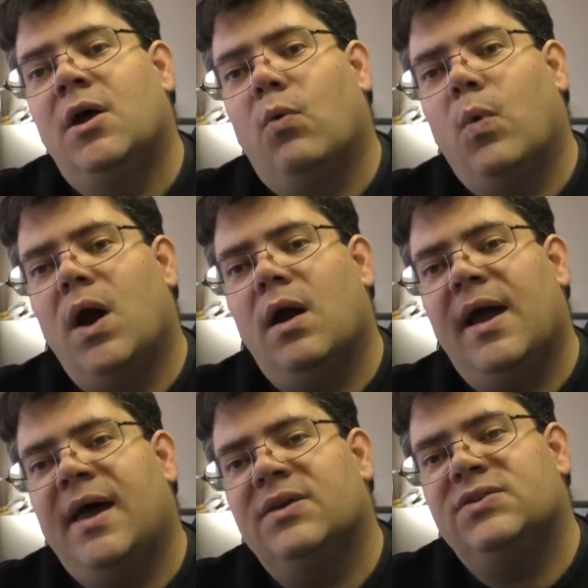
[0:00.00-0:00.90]

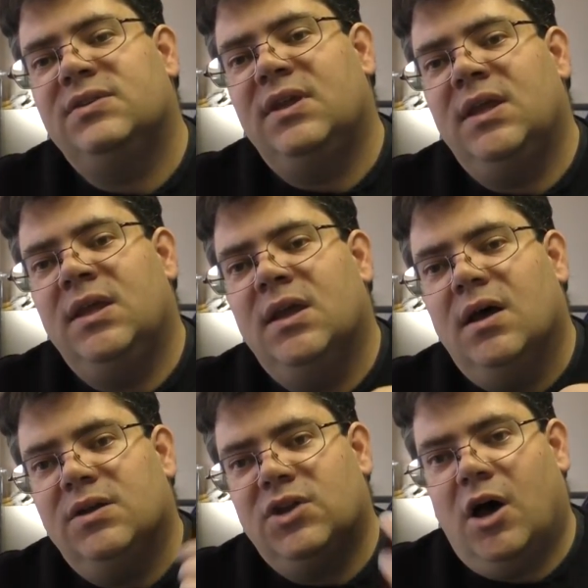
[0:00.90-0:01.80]
Whereas the
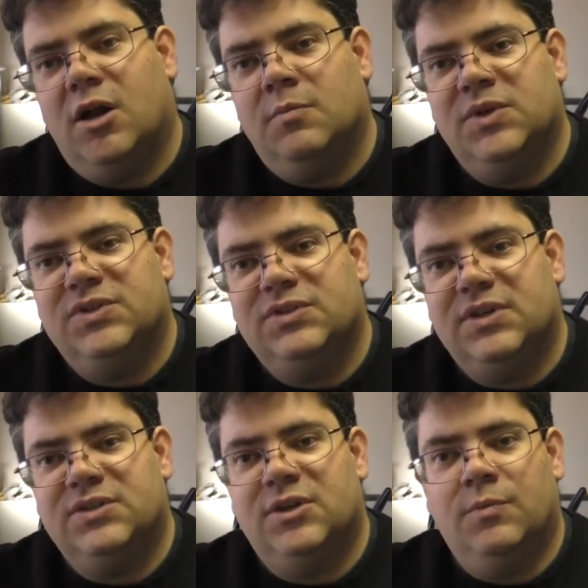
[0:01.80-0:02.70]
autonomous
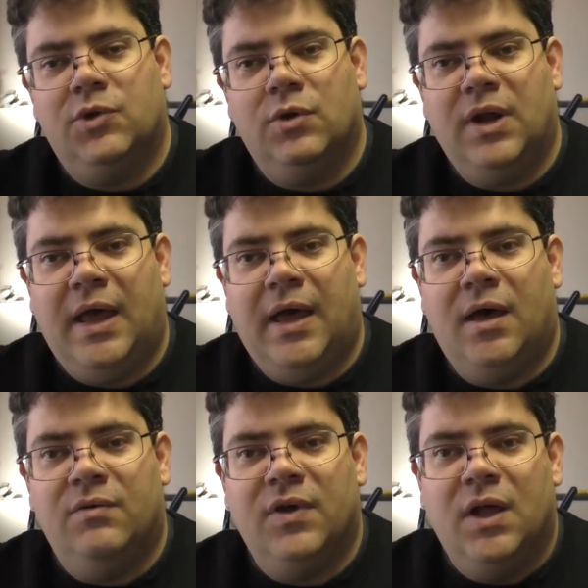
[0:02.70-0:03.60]
system could
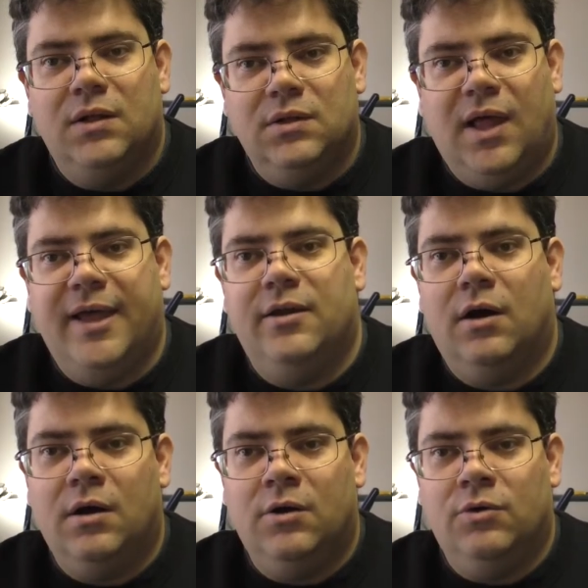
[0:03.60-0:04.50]
have
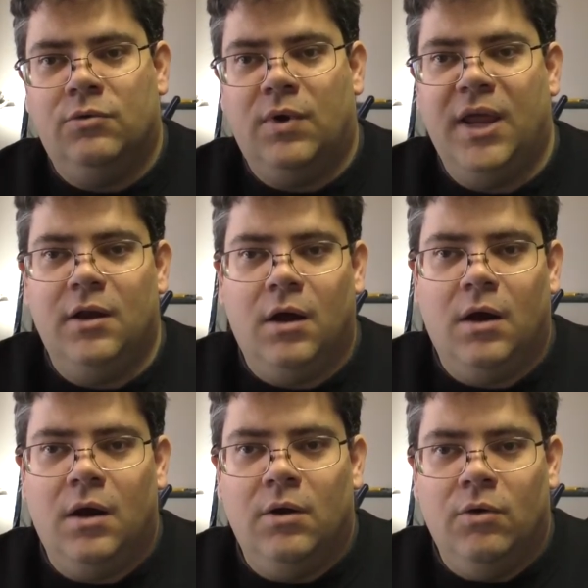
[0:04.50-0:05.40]
LIDAR or
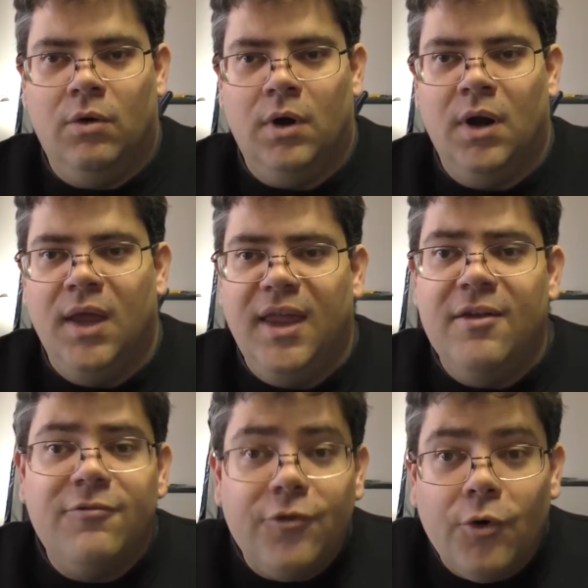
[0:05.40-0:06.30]
radar or
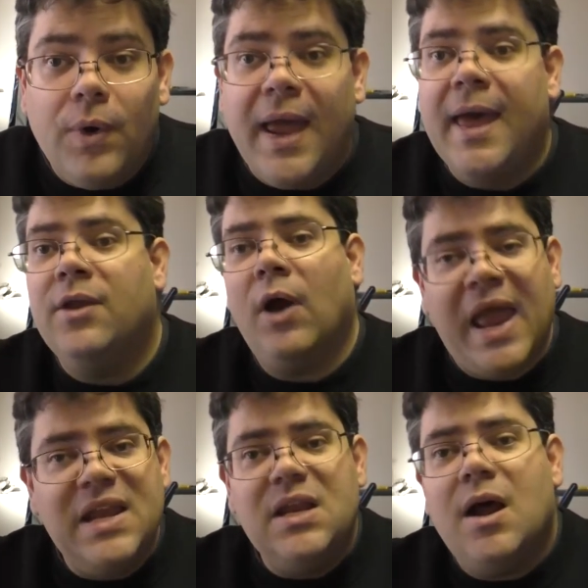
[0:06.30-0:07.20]
infrared or
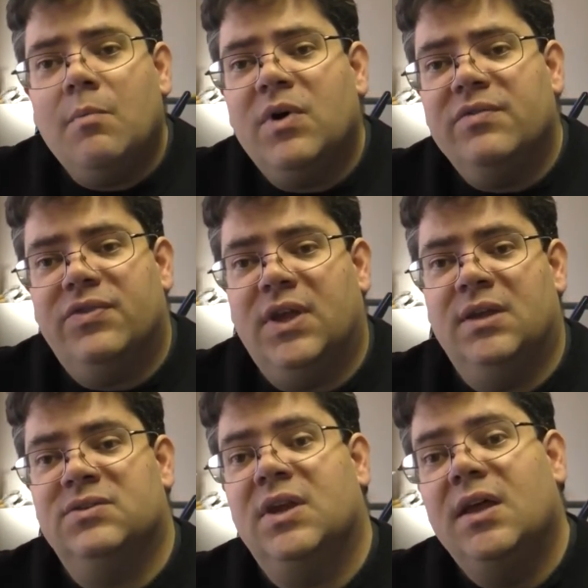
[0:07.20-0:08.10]
any number of
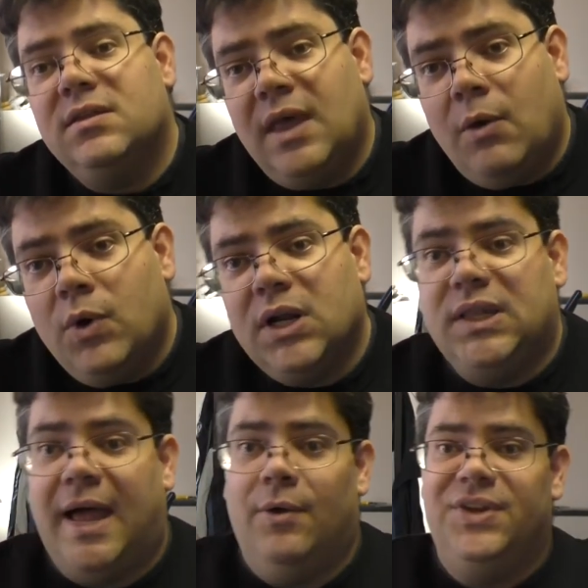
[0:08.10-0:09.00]
things that would
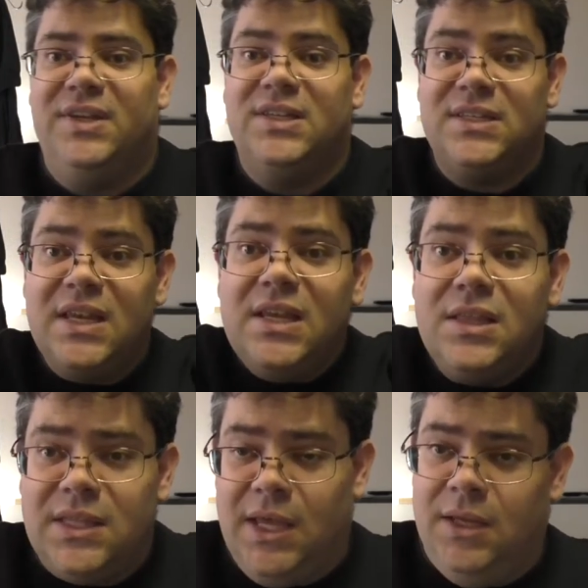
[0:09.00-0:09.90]
allow it to see
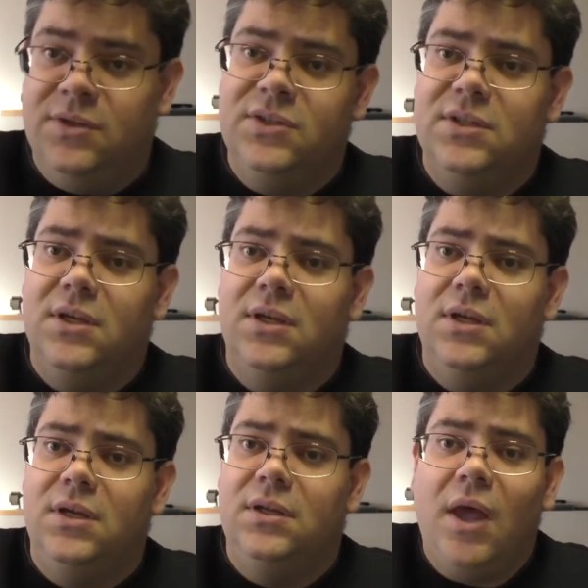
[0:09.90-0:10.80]
things
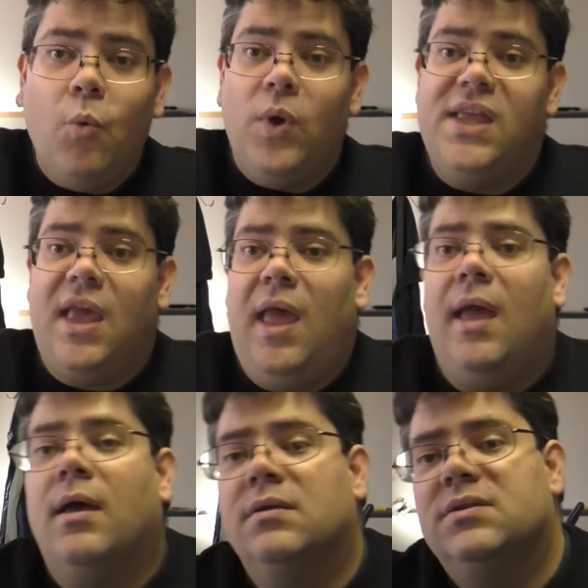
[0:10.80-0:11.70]
that we
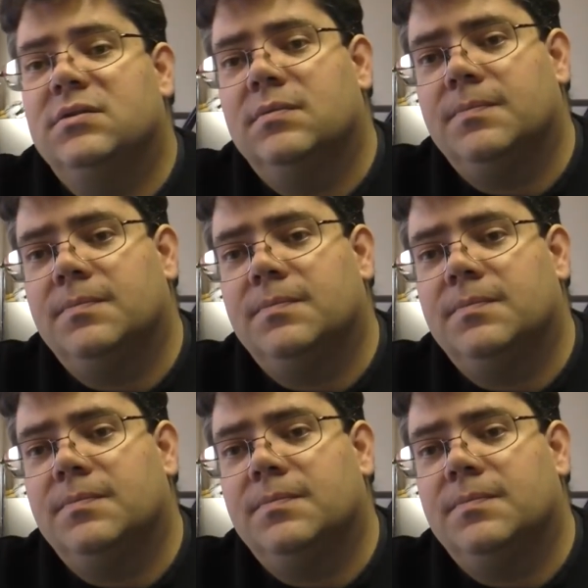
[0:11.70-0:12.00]
can't.